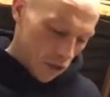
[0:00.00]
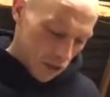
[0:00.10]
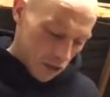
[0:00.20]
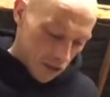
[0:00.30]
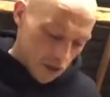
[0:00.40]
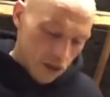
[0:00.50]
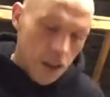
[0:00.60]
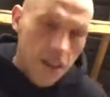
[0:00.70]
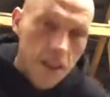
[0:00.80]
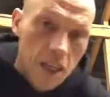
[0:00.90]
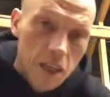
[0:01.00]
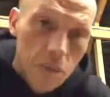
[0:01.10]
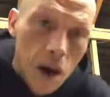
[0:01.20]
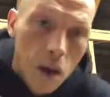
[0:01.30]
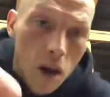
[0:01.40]
this is. This is only
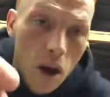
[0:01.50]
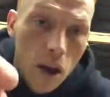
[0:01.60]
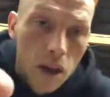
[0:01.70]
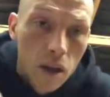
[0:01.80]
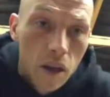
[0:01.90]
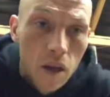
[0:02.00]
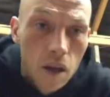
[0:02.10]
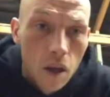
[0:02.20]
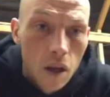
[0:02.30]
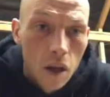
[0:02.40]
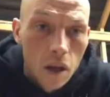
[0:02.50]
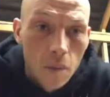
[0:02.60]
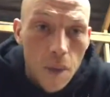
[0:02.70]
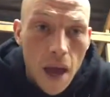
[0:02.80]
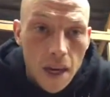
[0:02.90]
£6 line. You
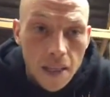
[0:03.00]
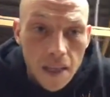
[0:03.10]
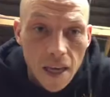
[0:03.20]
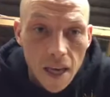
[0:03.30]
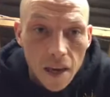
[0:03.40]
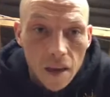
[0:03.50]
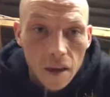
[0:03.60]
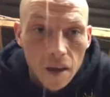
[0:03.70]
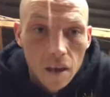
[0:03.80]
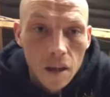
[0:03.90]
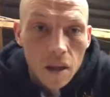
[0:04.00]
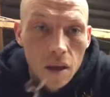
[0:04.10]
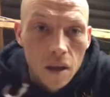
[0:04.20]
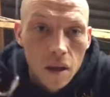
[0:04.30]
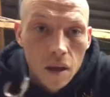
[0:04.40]
can barely see it.
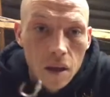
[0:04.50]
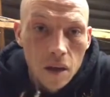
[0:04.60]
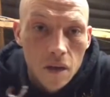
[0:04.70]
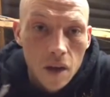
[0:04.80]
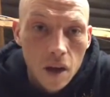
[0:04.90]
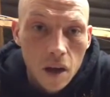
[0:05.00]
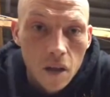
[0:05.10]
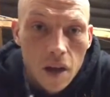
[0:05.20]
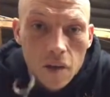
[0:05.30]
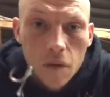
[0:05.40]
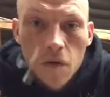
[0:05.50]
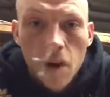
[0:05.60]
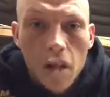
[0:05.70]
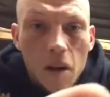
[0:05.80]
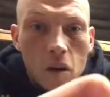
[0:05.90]
You see, look, and that's my
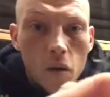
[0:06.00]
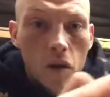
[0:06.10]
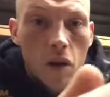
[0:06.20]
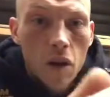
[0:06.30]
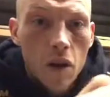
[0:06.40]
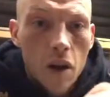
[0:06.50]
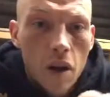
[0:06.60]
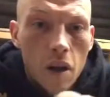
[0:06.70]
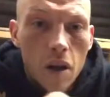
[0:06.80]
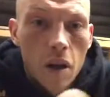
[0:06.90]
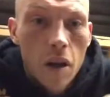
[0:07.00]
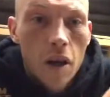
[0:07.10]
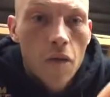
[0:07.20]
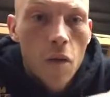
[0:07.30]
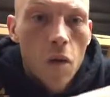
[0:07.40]
rig. And then all I do, look,
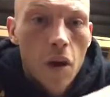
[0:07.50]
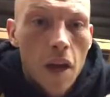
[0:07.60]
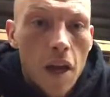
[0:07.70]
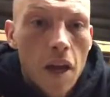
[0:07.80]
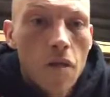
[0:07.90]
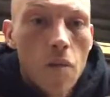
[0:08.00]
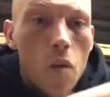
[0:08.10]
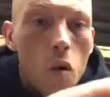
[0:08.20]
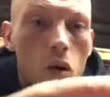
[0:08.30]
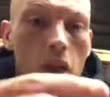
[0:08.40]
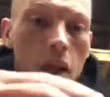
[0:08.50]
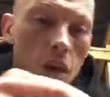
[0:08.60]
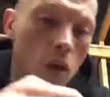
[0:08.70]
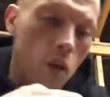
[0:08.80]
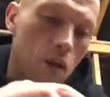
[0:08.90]
if I want to get even more
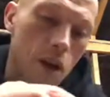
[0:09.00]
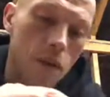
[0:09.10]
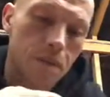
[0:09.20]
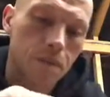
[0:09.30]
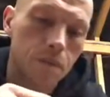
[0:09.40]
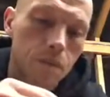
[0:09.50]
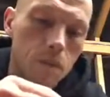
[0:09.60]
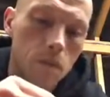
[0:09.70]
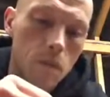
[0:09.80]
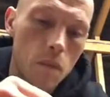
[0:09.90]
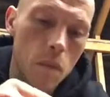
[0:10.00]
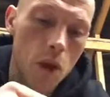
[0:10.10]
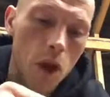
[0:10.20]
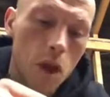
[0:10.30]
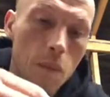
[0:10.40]
technical with it,
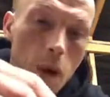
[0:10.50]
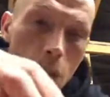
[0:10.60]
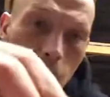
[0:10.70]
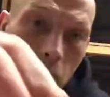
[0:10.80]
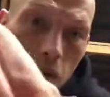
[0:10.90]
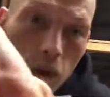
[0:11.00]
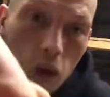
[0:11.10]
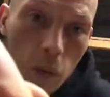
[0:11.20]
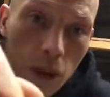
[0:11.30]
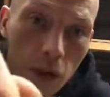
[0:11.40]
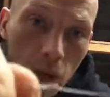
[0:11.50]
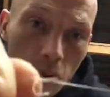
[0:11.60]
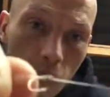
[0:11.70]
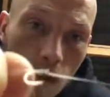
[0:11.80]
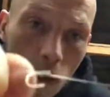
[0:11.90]
I can put a piece of tubing
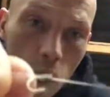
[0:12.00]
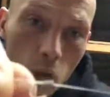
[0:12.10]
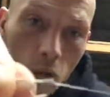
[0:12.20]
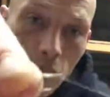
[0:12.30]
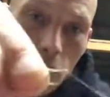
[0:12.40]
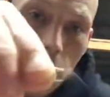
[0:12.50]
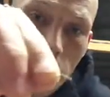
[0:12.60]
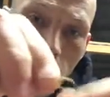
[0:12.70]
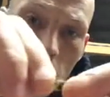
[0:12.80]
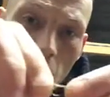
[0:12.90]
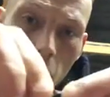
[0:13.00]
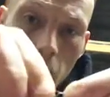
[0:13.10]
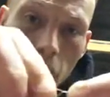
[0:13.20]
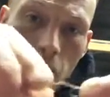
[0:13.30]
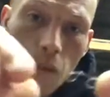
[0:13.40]
on there to pin that
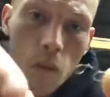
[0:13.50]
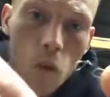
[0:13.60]
line even